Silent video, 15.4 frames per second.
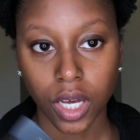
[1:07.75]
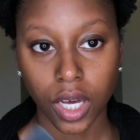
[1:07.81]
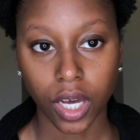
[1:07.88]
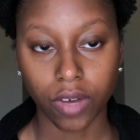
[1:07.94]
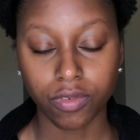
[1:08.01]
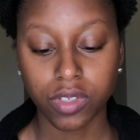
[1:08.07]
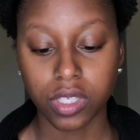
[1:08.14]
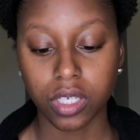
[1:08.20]

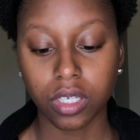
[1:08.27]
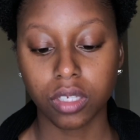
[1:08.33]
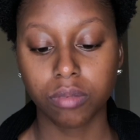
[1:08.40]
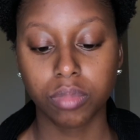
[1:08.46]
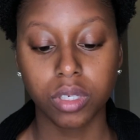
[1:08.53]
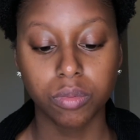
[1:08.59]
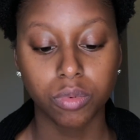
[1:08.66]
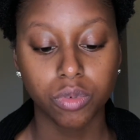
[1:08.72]
I've seen
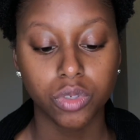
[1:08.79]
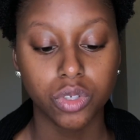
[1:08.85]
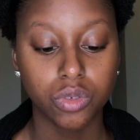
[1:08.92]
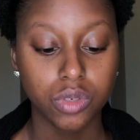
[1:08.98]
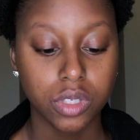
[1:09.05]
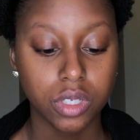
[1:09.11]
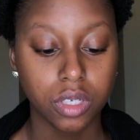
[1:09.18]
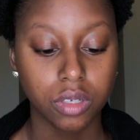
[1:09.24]
people
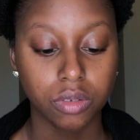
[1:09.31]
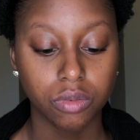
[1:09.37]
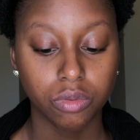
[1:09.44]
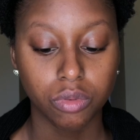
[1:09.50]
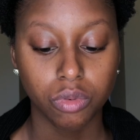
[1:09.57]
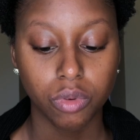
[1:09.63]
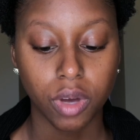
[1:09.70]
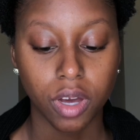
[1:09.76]
use it
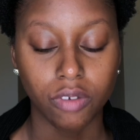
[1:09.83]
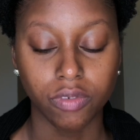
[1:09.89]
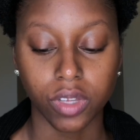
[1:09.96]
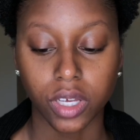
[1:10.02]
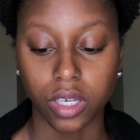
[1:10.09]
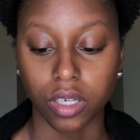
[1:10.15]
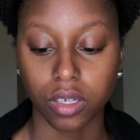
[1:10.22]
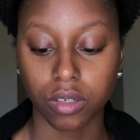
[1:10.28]
who have
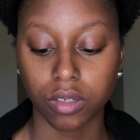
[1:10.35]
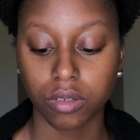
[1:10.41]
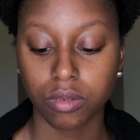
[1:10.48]
like